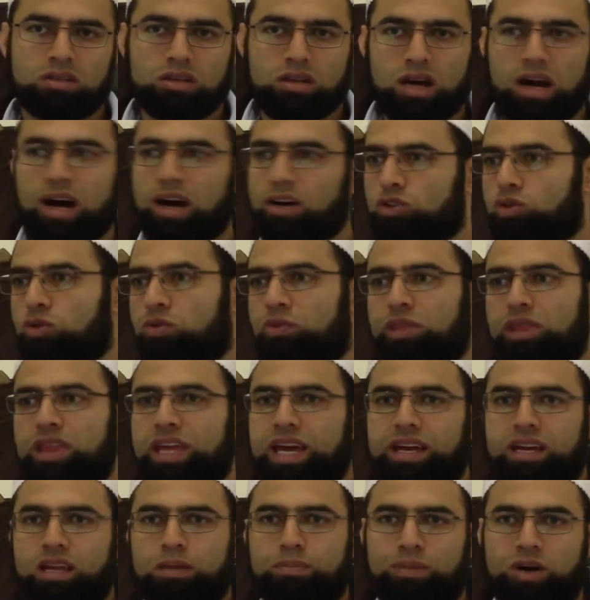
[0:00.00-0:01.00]
out of
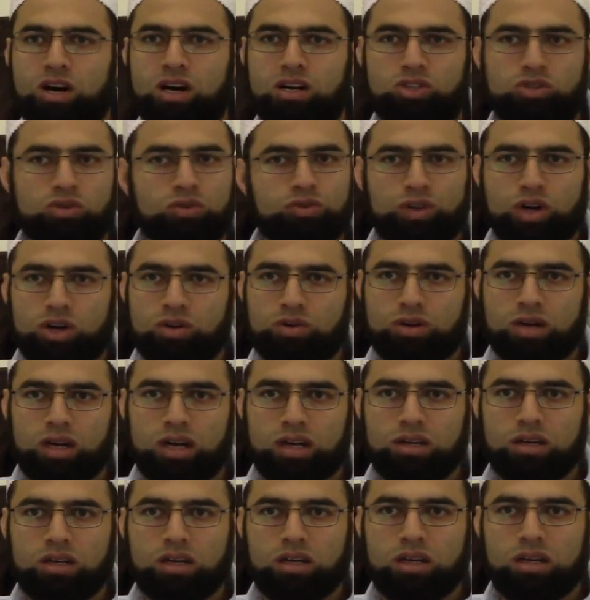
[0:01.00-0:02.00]
30 parts of the
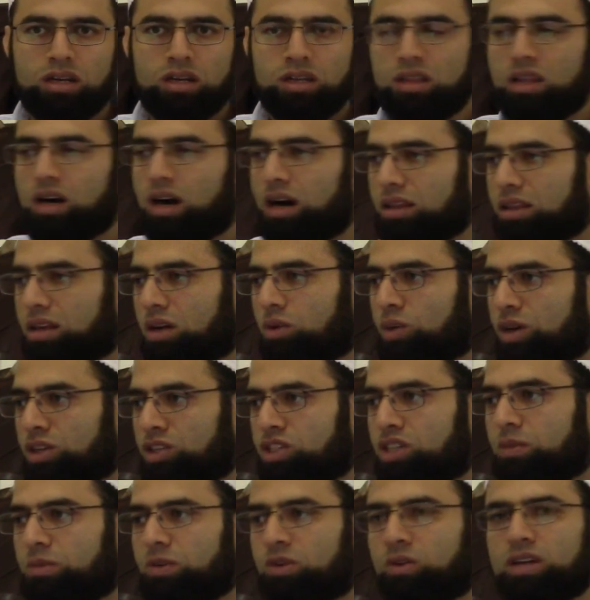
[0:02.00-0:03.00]
Quran. The other one,
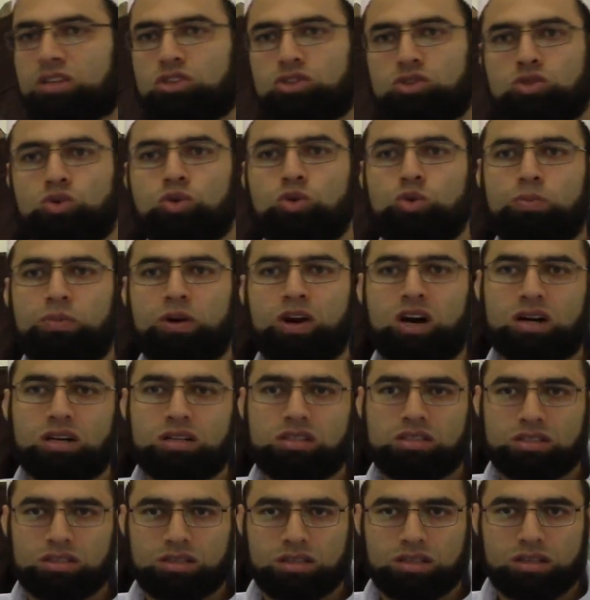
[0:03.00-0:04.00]
she memorized two
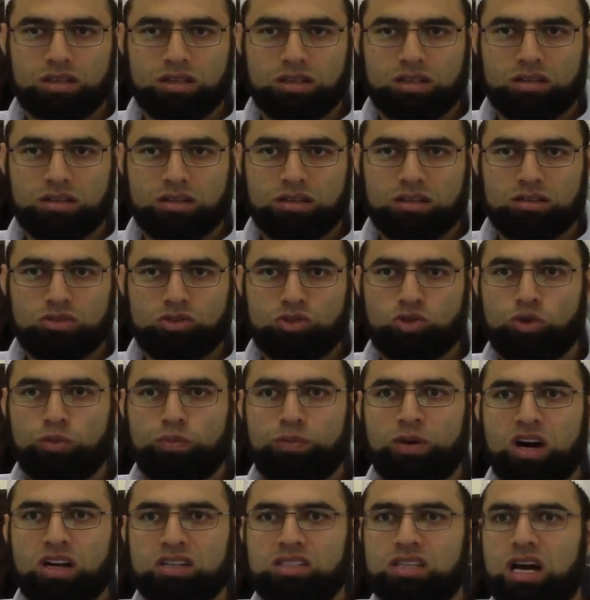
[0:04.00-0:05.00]
parts. Two
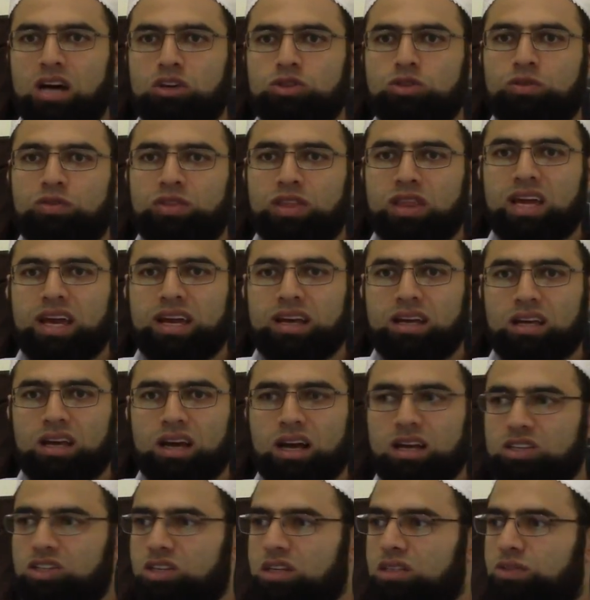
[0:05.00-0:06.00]
parts out of 30,
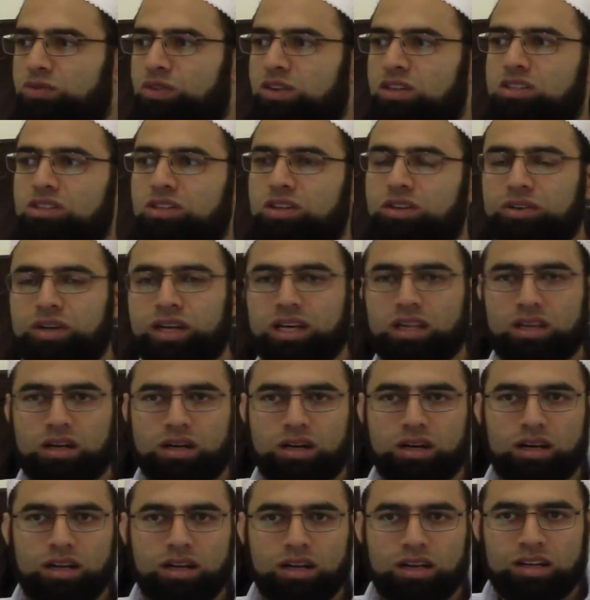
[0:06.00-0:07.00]
and she's first
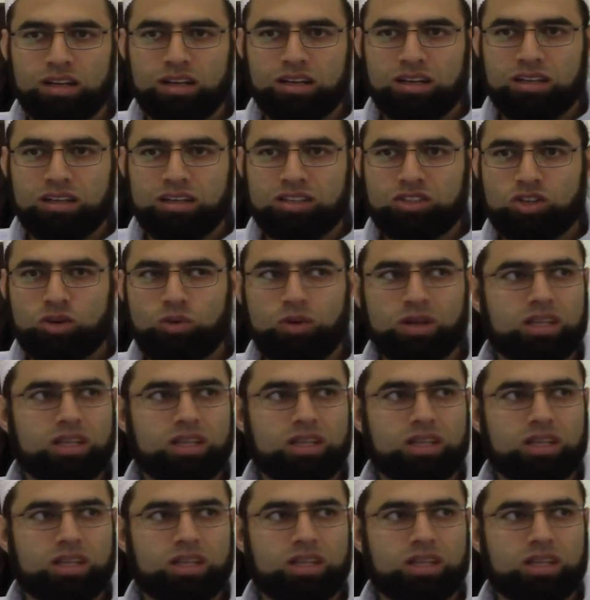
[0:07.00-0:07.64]
grader. So what